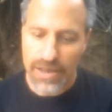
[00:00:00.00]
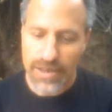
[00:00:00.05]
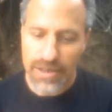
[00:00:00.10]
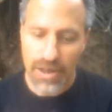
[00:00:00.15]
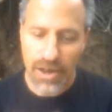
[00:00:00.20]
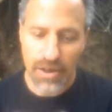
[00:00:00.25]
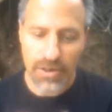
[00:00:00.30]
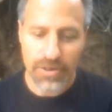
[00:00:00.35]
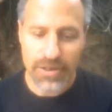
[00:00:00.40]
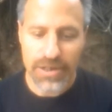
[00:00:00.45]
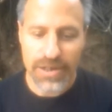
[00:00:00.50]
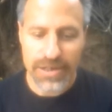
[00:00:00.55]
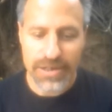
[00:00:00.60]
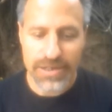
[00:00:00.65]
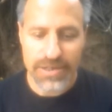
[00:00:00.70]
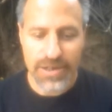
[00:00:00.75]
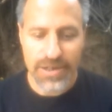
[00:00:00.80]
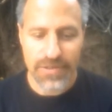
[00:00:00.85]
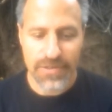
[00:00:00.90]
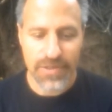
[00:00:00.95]
only
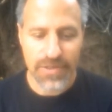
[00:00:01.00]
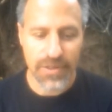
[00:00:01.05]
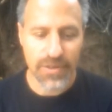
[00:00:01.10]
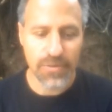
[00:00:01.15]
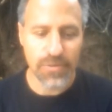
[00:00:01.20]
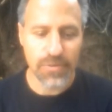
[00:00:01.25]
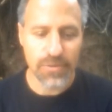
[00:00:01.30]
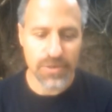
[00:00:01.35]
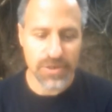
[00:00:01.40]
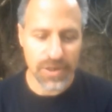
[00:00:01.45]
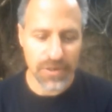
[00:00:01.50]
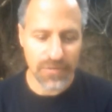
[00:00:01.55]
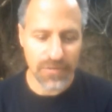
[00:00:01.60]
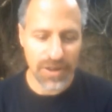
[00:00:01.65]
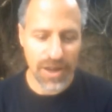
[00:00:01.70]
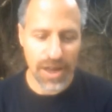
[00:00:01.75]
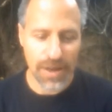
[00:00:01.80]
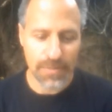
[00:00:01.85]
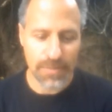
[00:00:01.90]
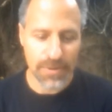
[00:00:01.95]
during the course of an
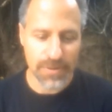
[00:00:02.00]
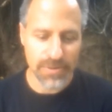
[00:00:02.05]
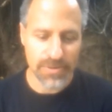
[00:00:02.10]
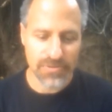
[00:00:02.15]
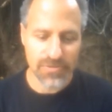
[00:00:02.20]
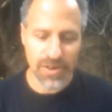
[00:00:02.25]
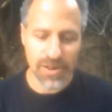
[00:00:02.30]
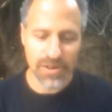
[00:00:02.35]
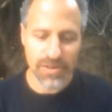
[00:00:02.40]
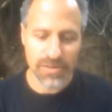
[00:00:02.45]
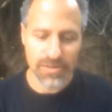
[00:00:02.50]
uphill struggle?